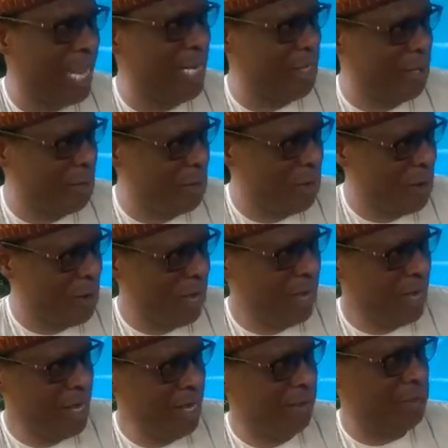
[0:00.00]
you
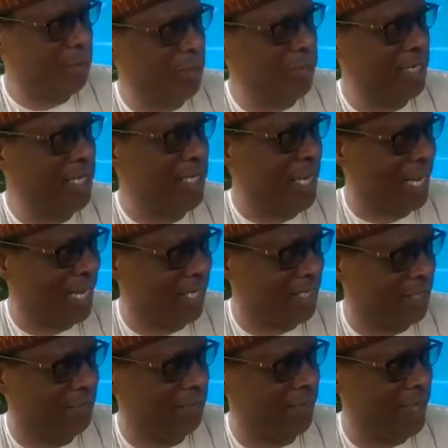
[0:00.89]
if something is
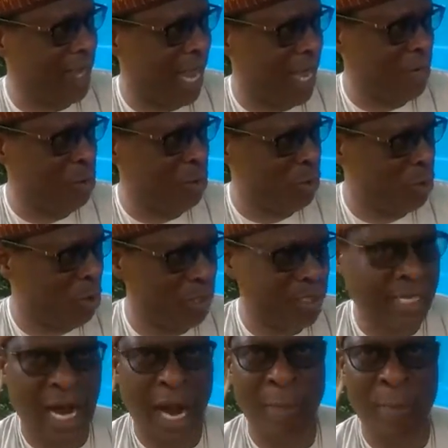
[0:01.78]
negative and you do
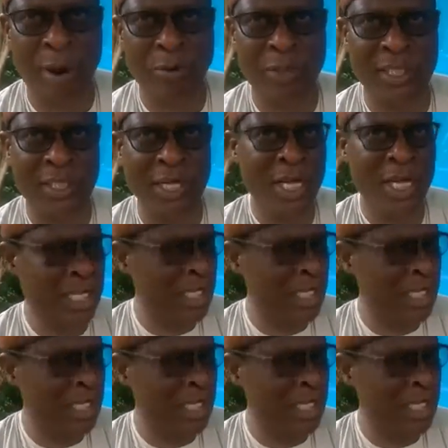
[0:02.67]
nothing about it, this